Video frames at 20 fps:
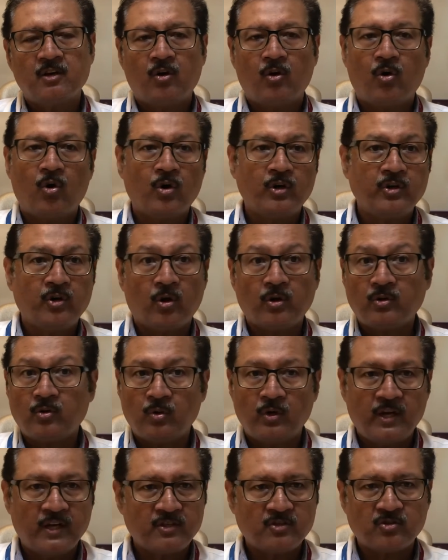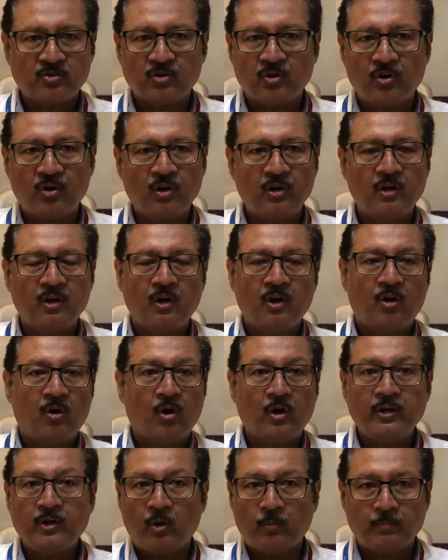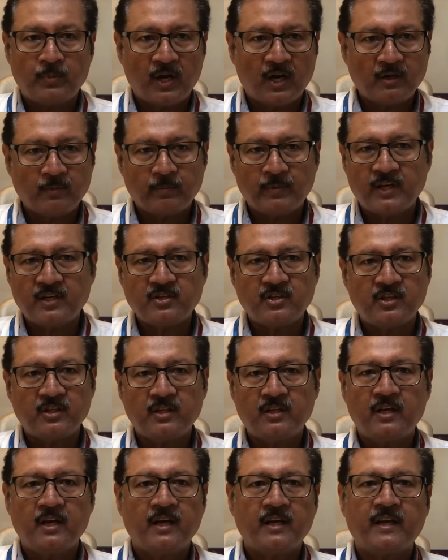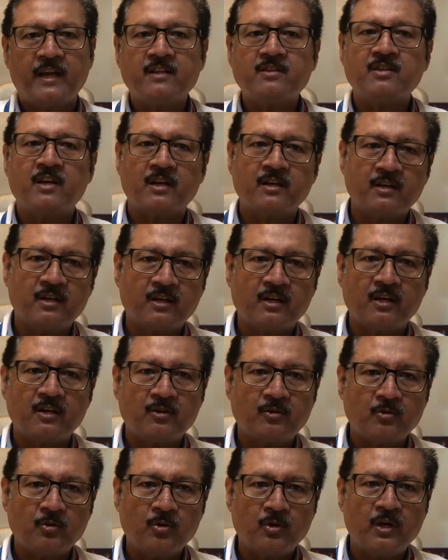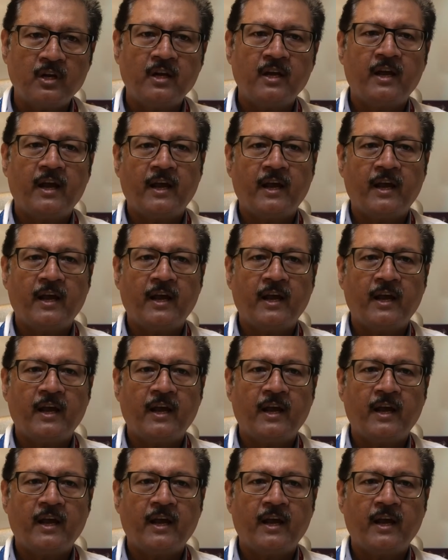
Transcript: or your cholesterol or your blood pressure gets under control,